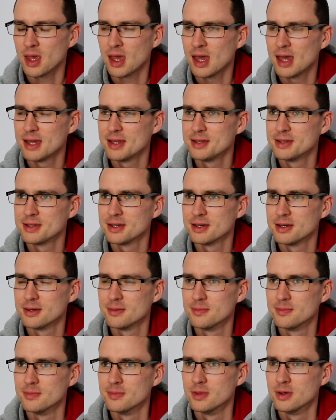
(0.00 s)

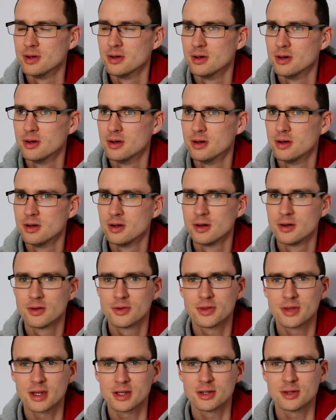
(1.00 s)
and
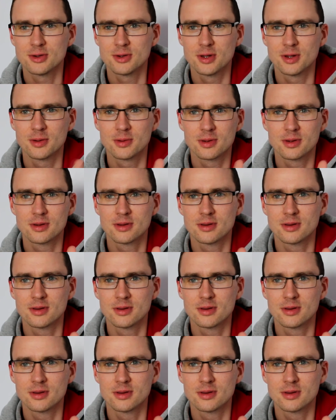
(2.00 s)
they do the